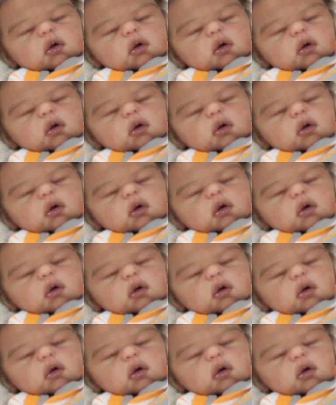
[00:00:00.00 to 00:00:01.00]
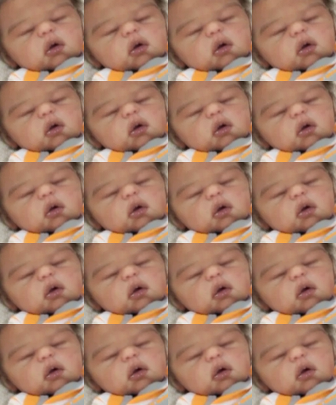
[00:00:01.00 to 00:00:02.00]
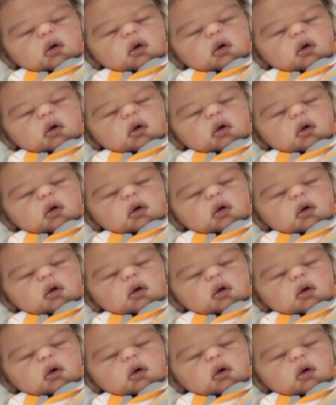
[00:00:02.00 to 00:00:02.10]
Nobody speaks.